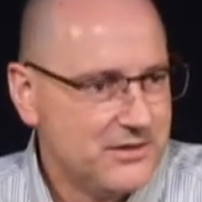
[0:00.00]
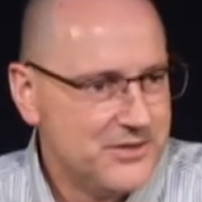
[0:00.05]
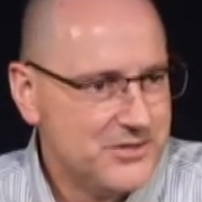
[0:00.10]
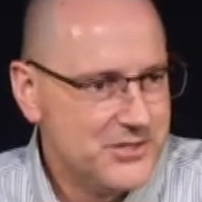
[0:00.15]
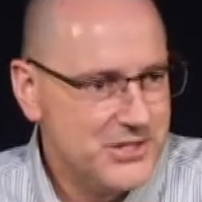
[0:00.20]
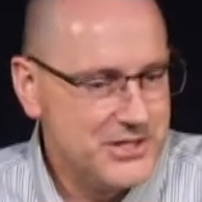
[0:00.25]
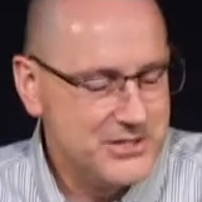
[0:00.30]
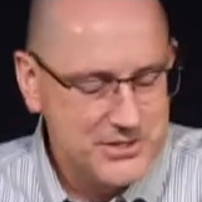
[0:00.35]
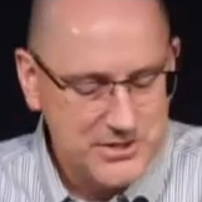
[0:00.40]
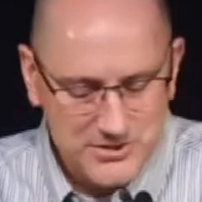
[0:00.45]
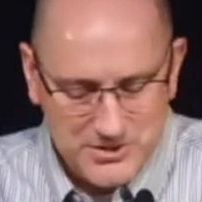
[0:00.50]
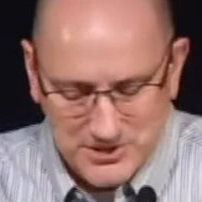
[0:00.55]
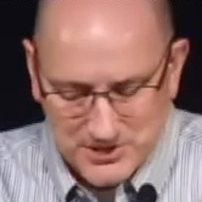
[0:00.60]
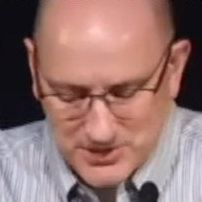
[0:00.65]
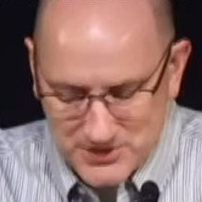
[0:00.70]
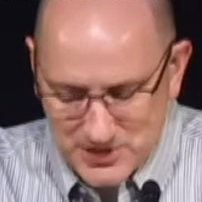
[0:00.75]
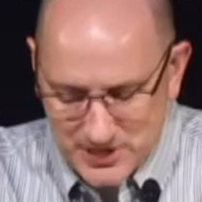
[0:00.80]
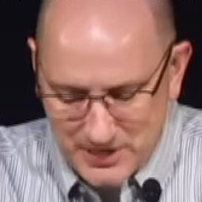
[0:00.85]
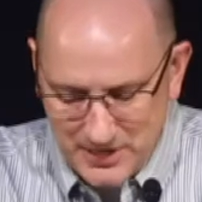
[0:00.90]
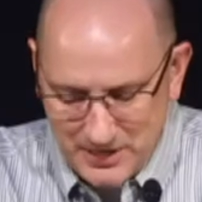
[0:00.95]
Jesus is
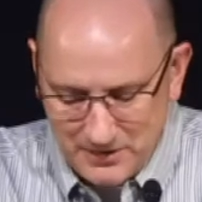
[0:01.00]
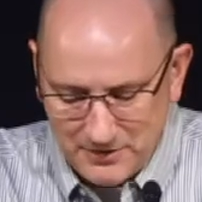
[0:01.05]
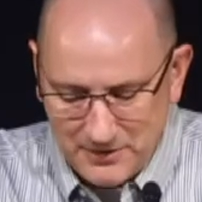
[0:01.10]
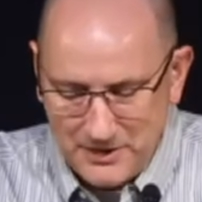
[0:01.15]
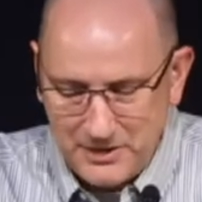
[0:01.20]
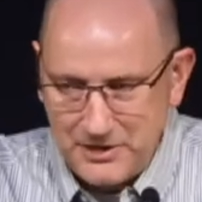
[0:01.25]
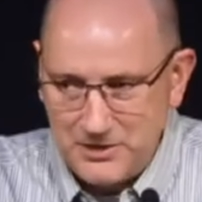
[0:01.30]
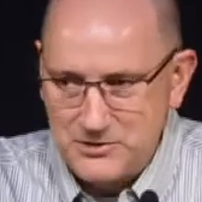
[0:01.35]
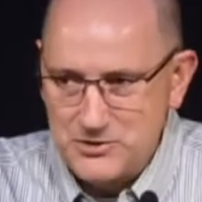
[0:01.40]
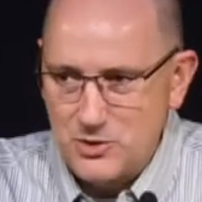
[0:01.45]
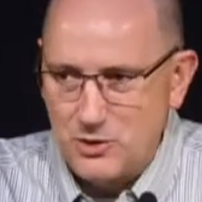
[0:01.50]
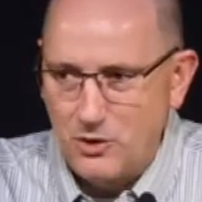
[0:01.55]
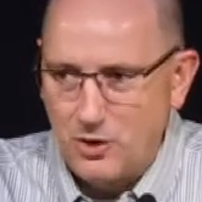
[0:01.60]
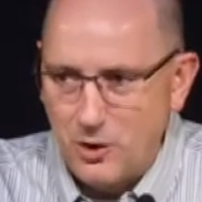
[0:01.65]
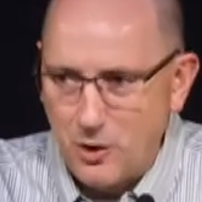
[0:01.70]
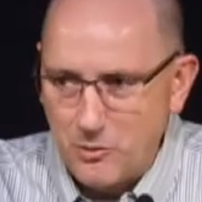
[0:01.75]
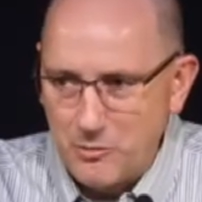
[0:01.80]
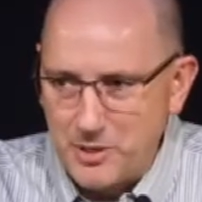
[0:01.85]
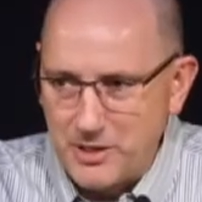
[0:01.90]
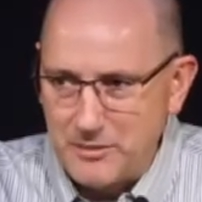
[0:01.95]
saying that it is
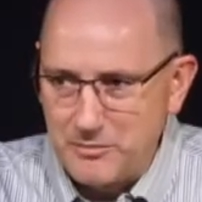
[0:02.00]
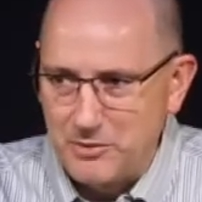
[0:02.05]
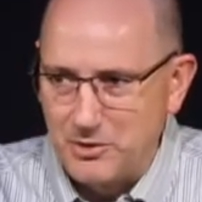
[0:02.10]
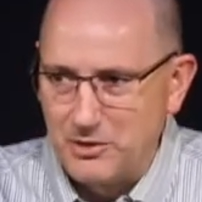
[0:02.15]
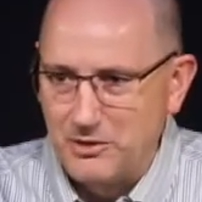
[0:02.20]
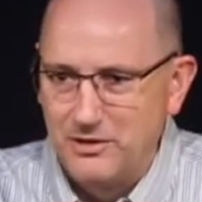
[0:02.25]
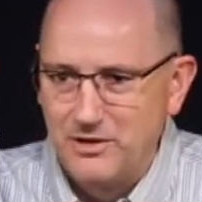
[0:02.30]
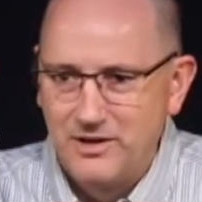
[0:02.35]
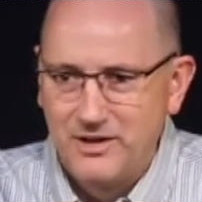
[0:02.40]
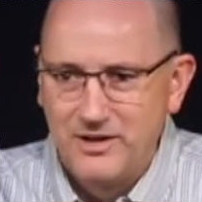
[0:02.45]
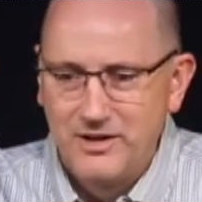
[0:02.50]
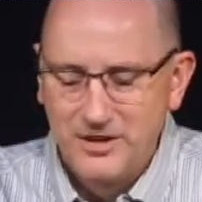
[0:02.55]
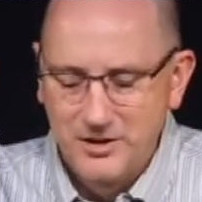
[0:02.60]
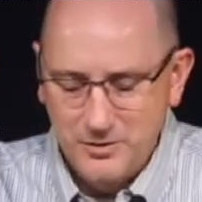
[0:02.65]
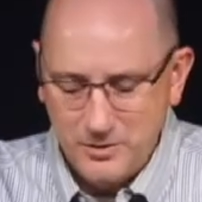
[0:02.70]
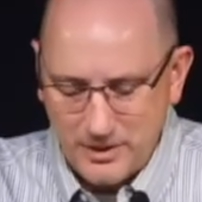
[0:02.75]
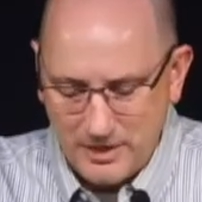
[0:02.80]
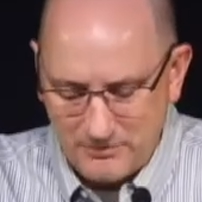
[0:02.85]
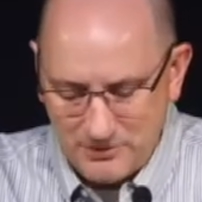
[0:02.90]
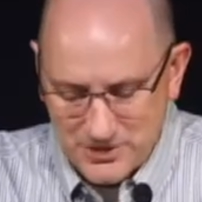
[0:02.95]
all people
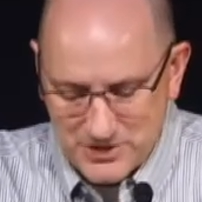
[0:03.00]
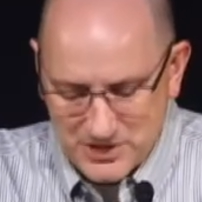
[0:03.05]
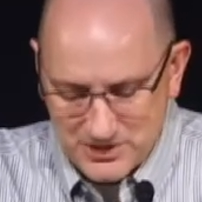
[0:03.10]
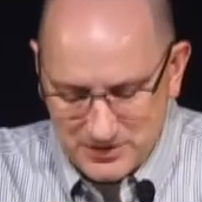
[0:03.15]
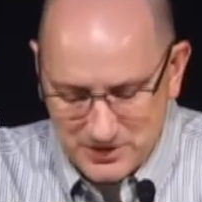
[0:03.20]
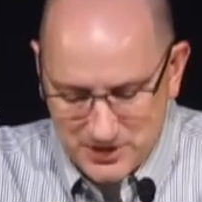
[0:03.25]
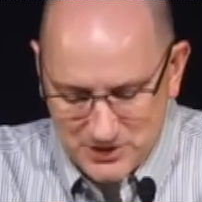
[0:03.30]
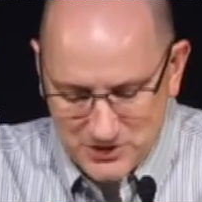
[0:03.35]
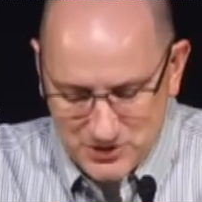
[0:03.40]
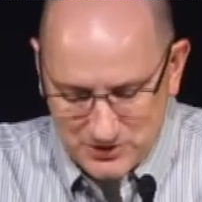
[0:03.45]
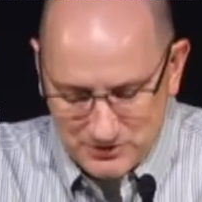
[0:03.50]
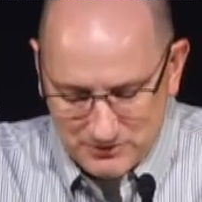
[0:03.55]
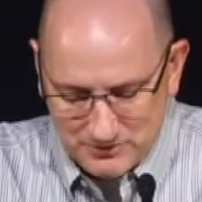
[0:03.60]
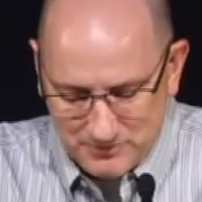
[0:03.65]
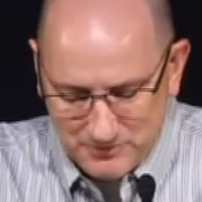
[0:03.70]
who have this condition.